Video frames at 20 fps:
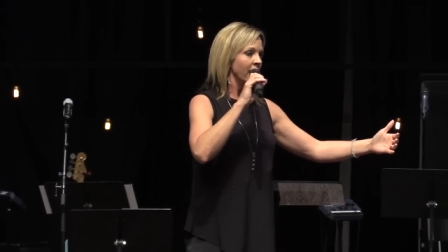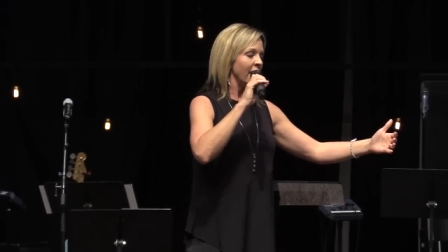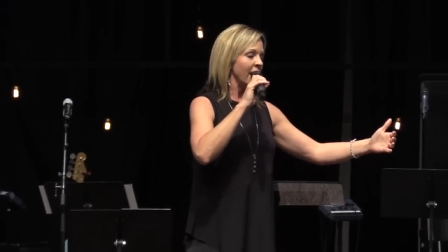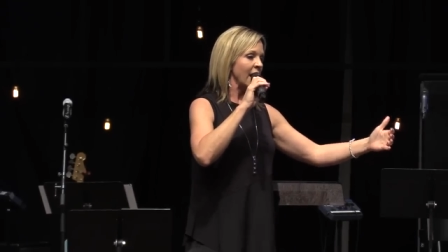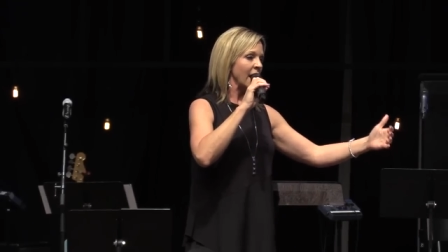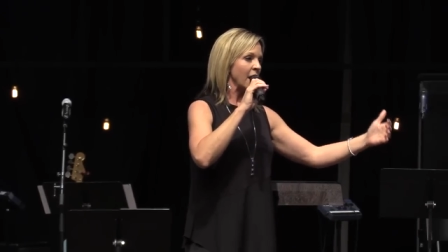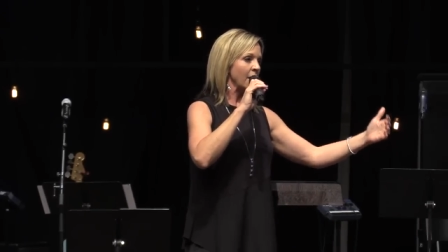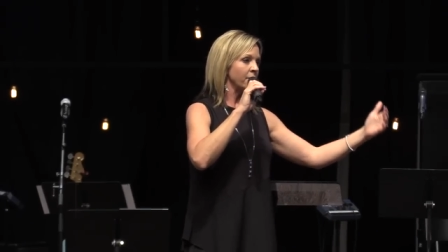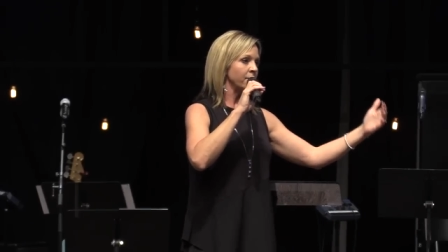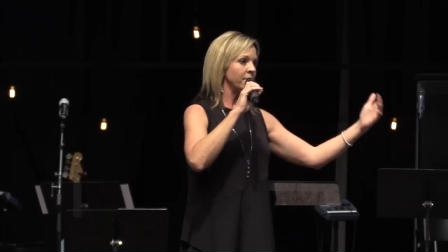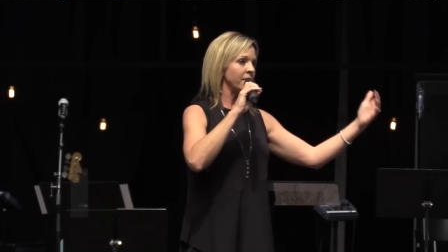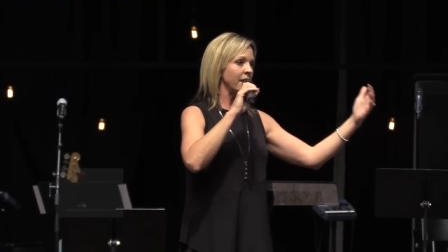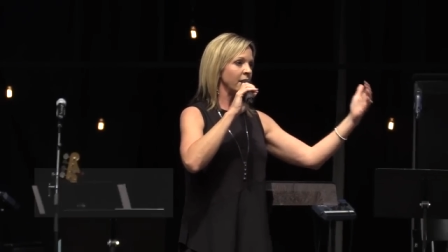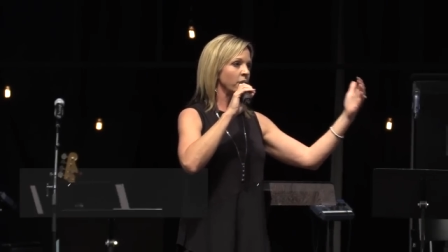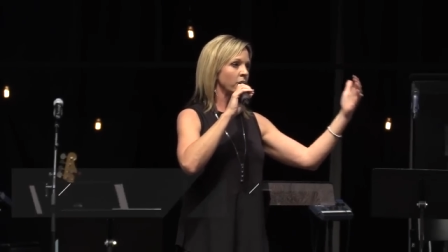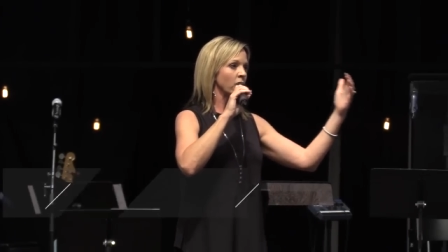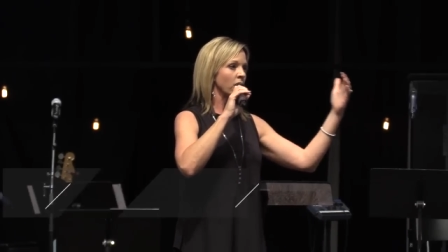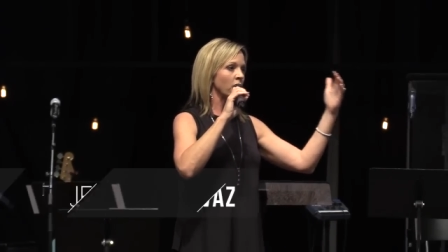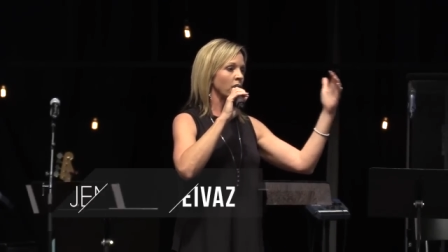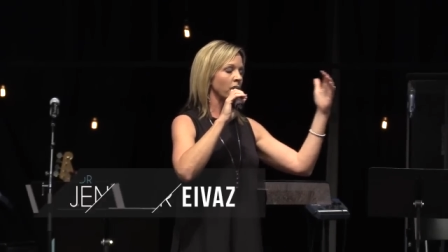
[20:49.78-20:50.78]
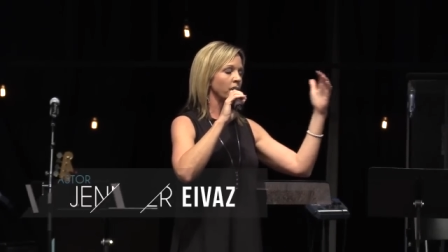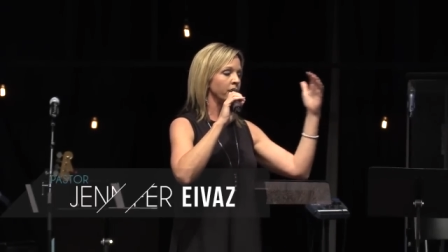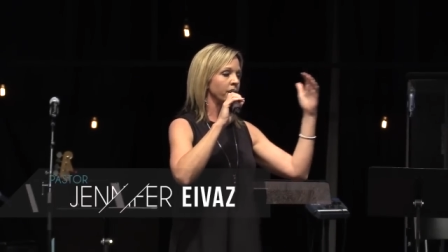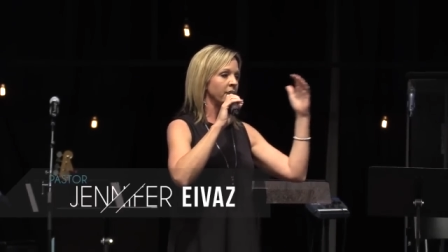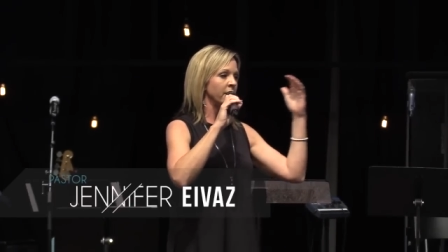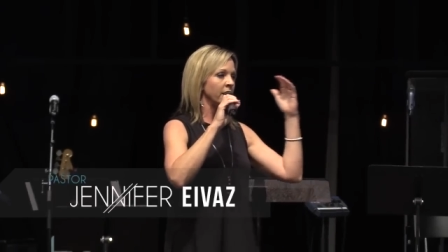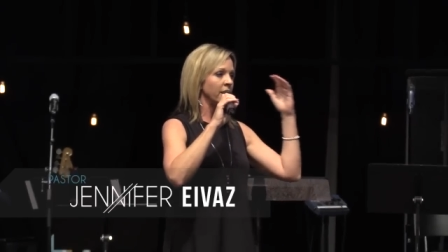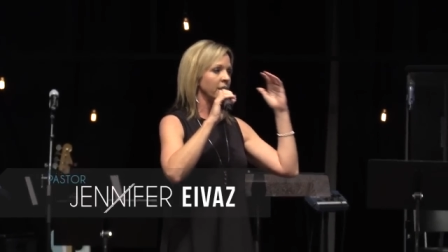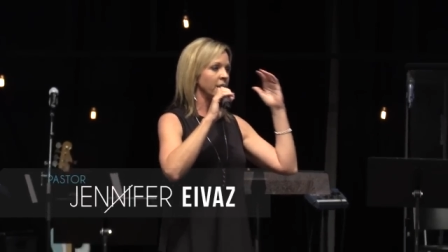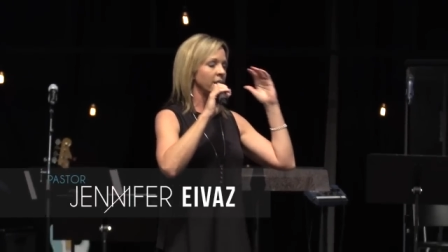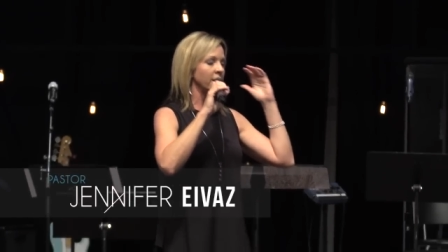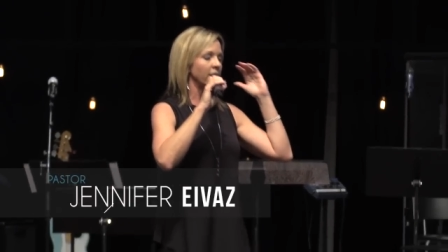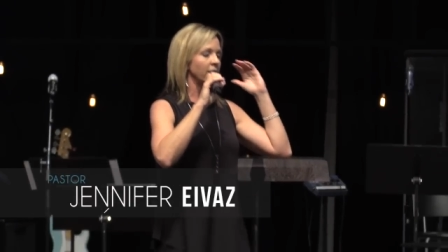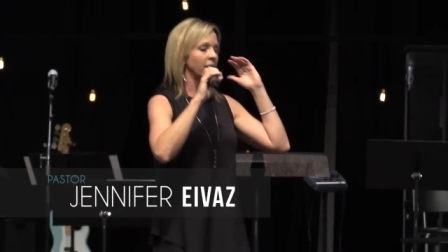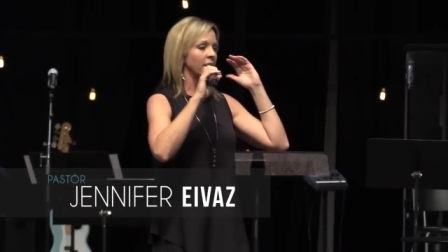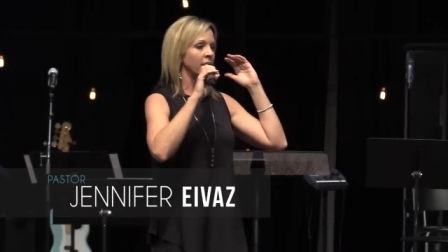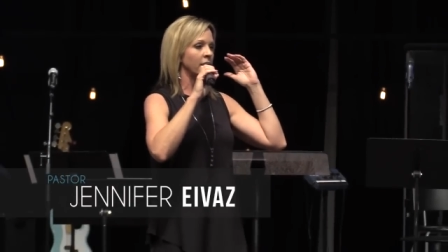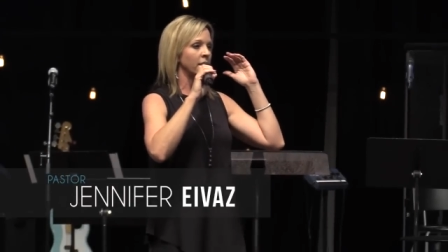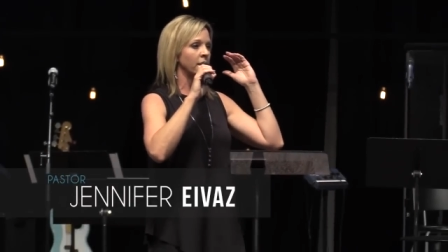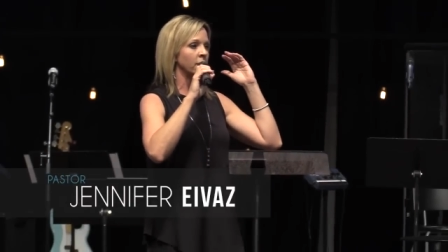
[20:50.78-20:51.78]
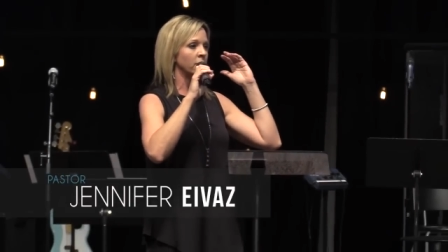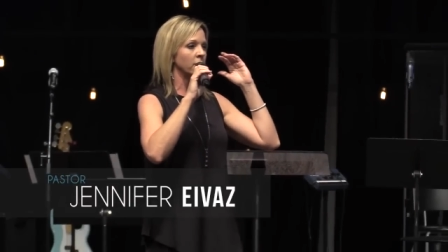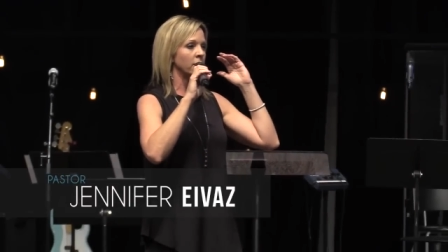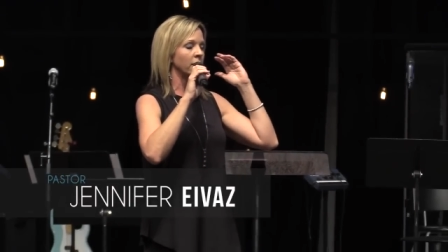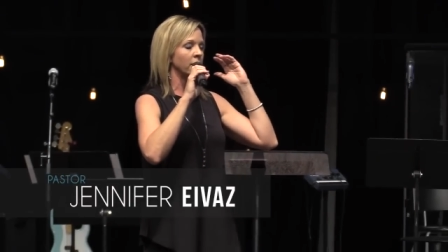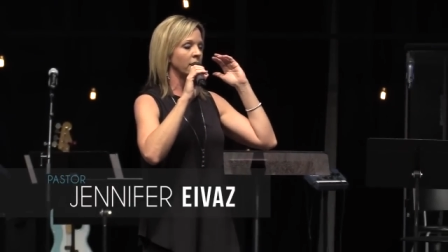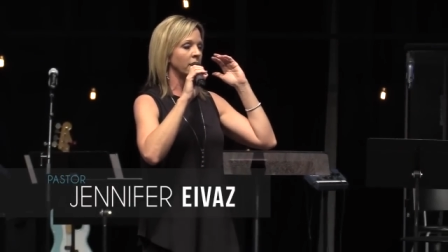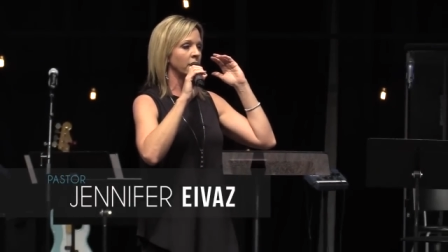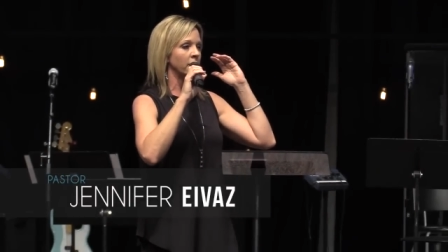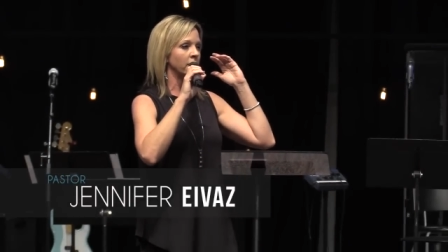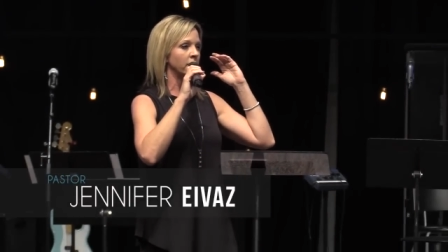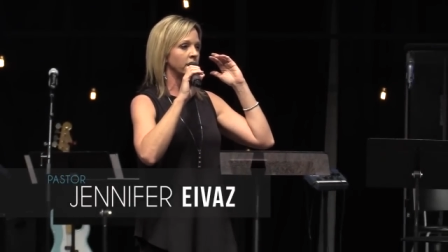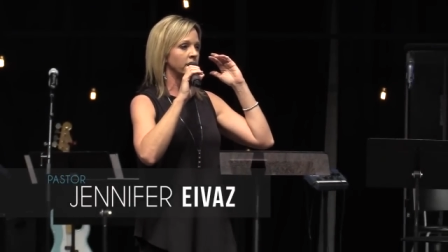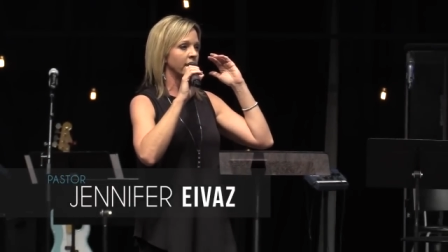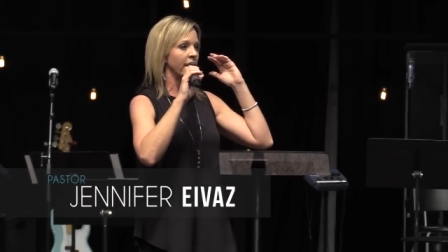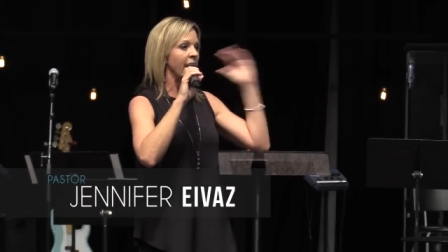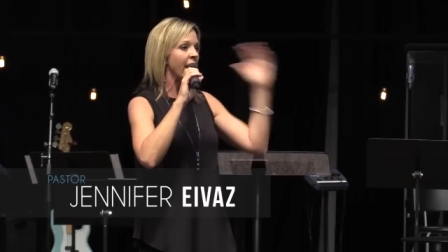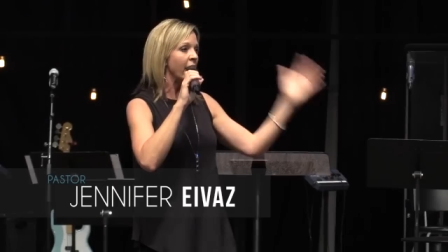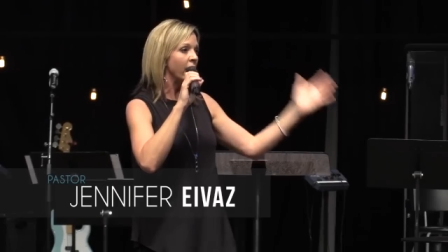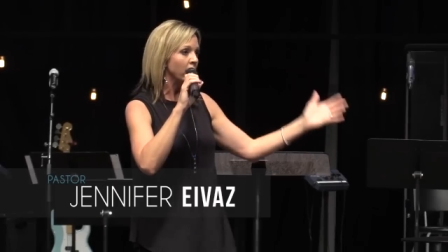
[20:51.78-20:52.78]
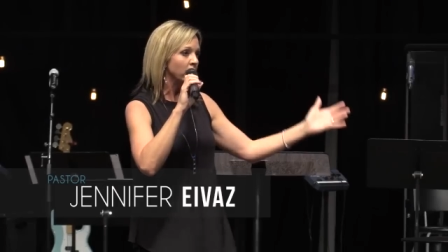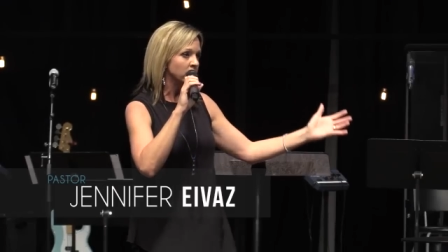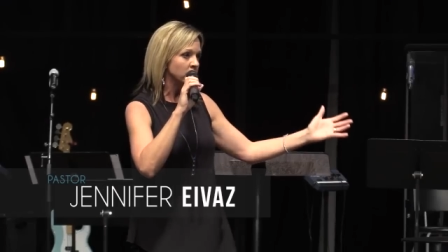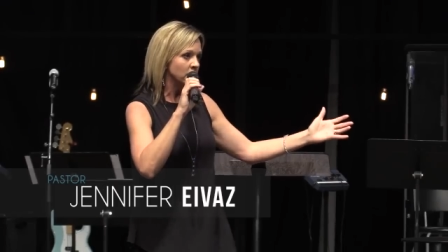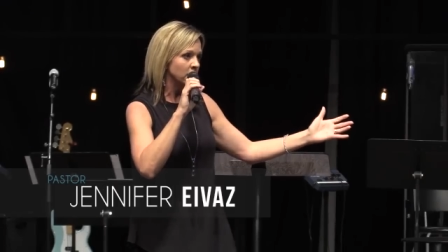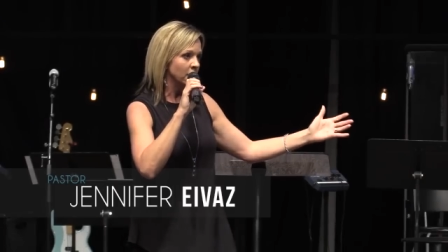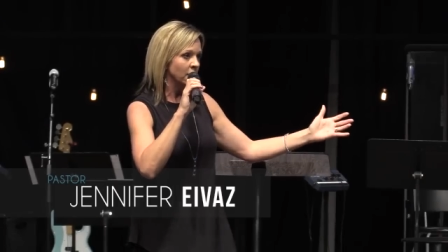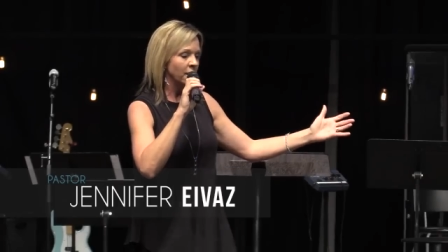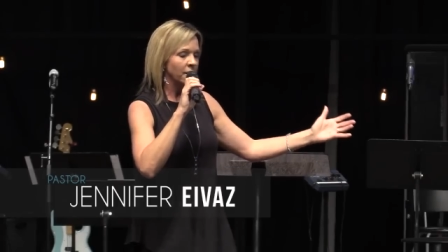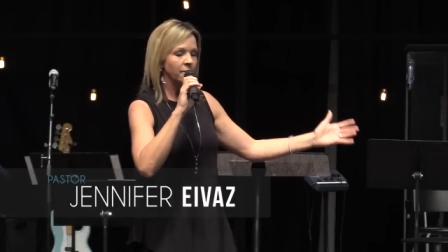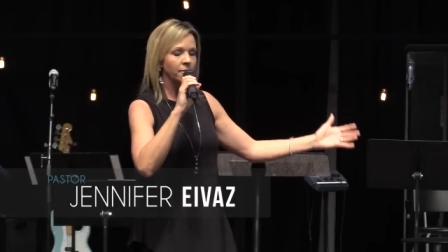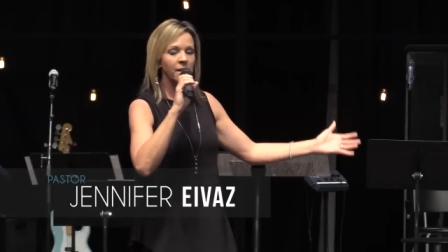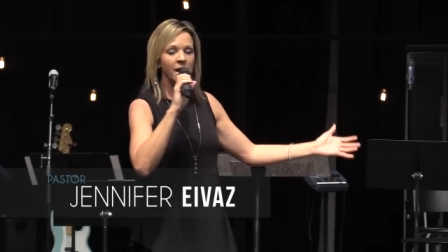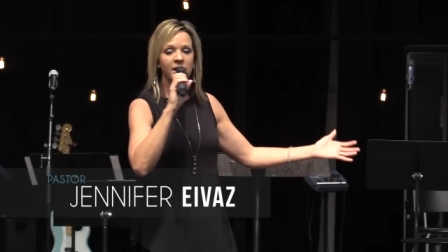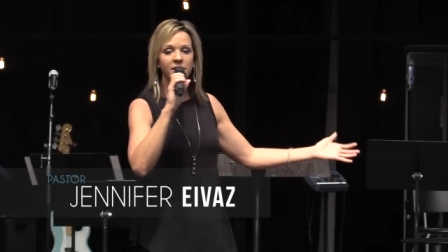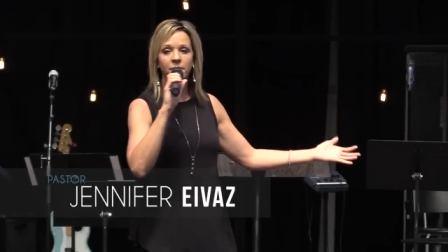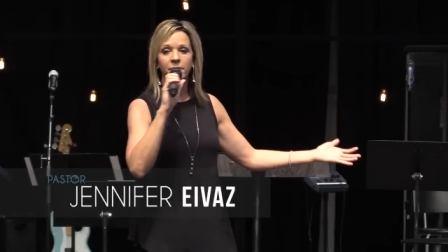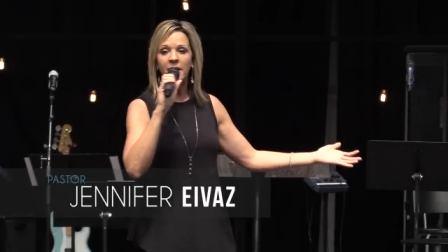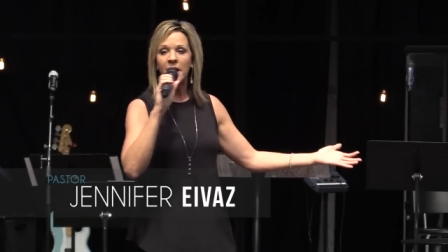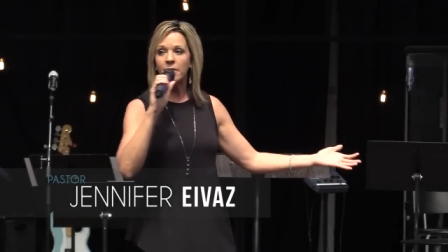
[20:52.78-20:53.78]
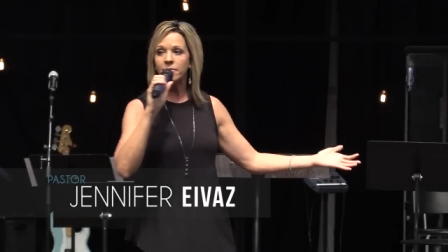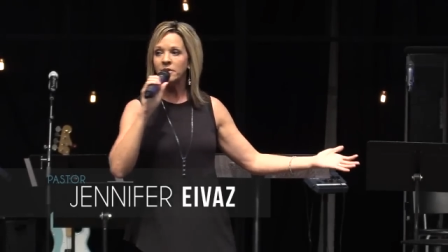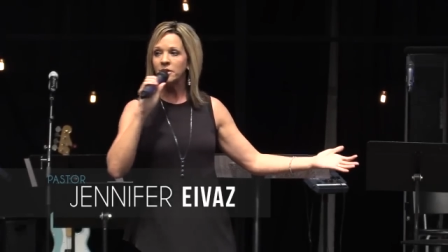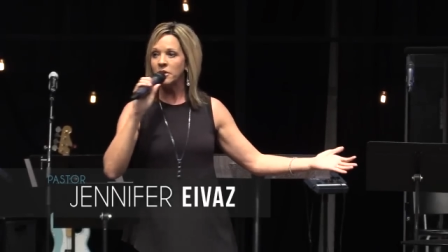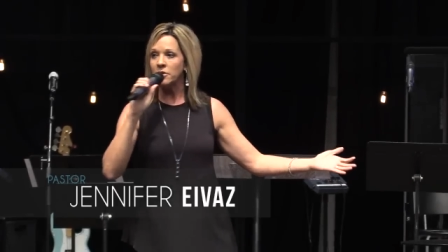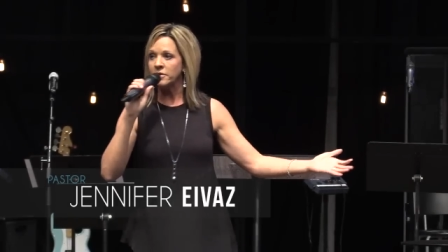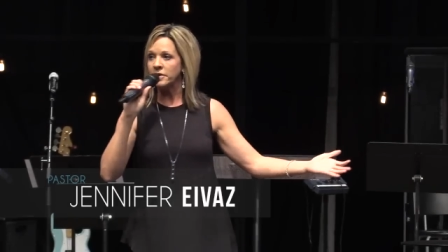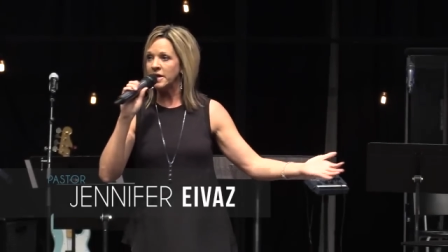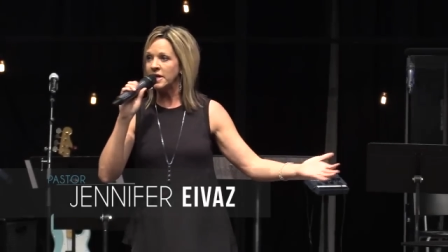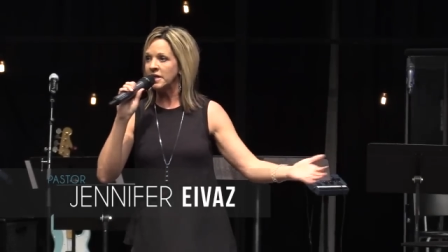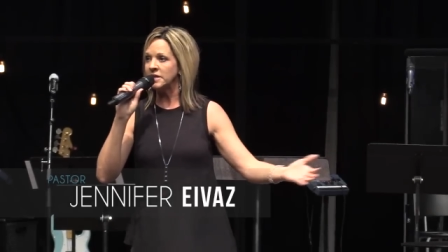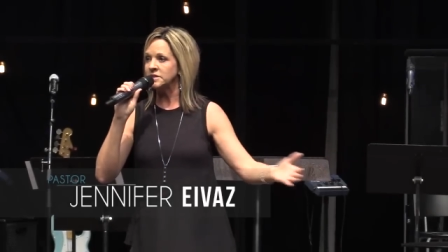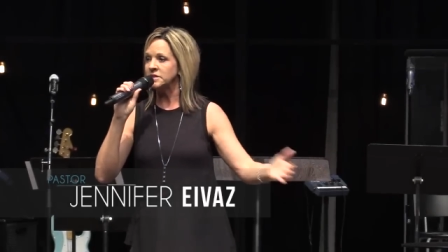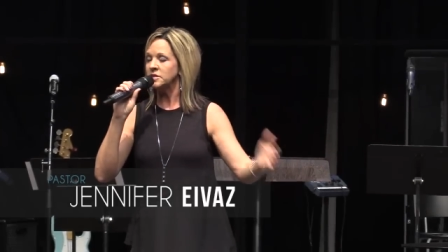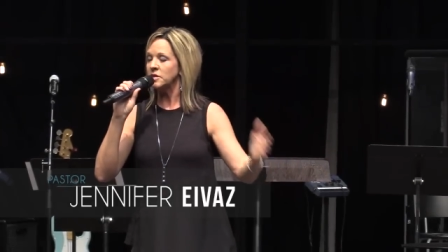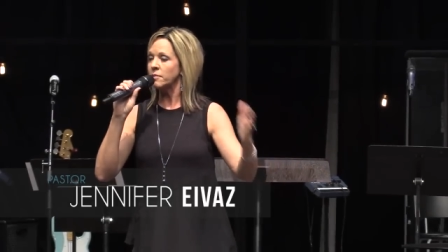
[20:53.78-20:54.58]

Um, they were being uh, uh, held by the Babylonians.